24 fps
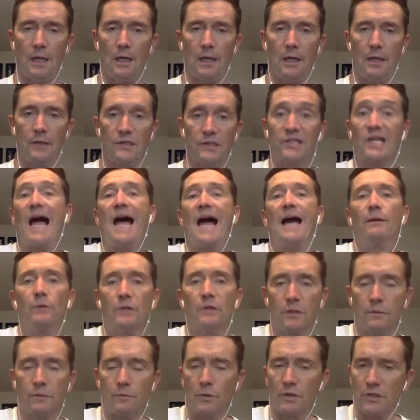side,
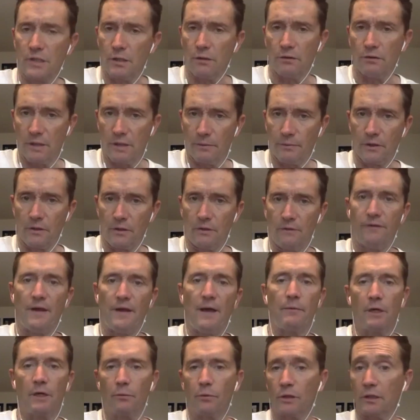which is more stereotypical
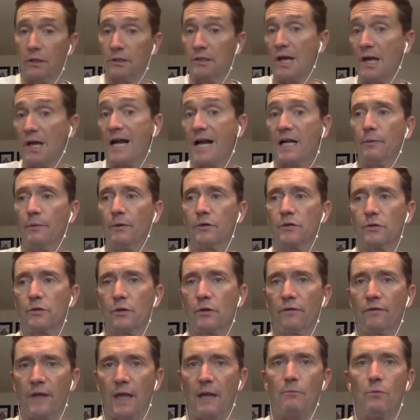feminine. We're going to talk about sort
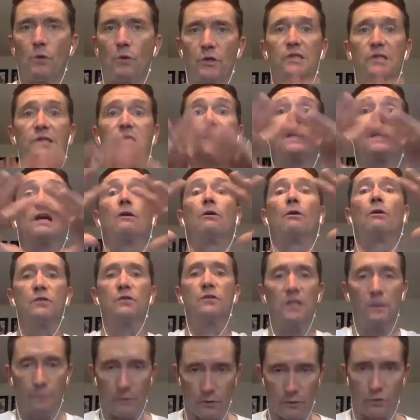of, again, more
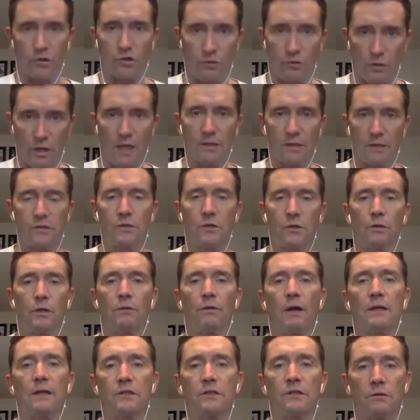stereotypical traits, Dodie,
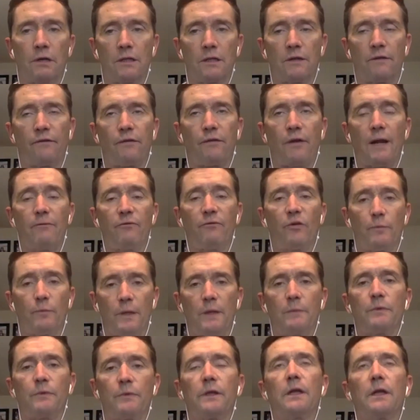right? To create the frame for
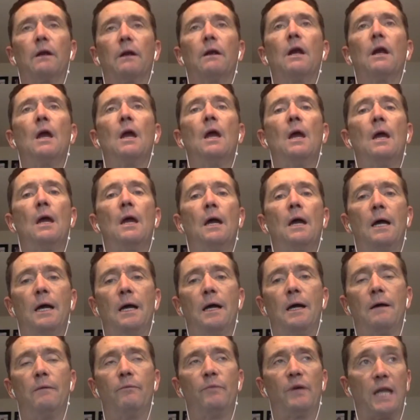people here.
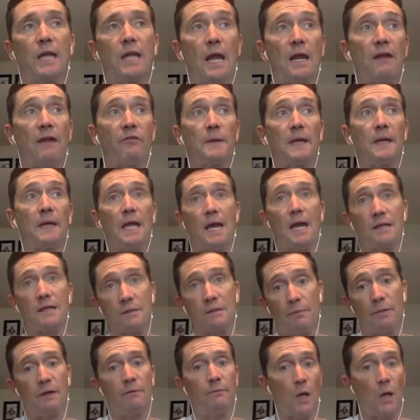But again, everybody has a
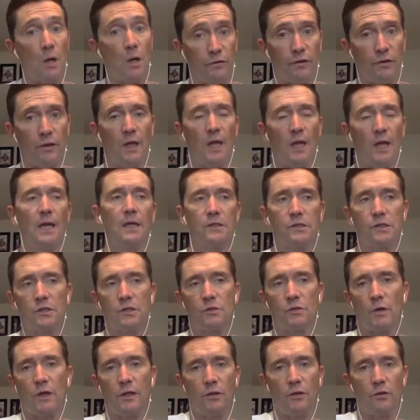bit of both. It's
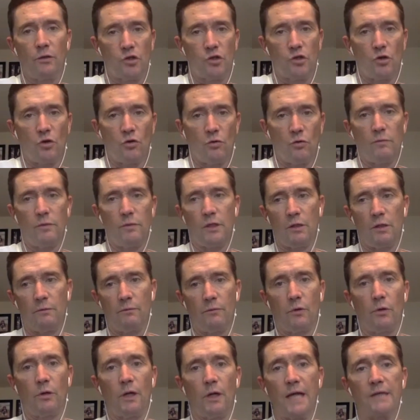just whether you show,
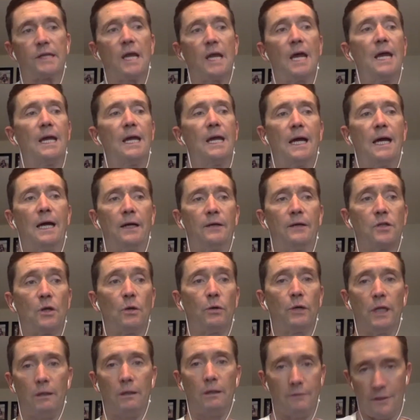more or less.
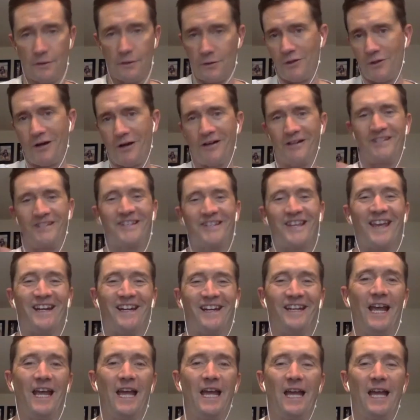Dodie, as she already stated,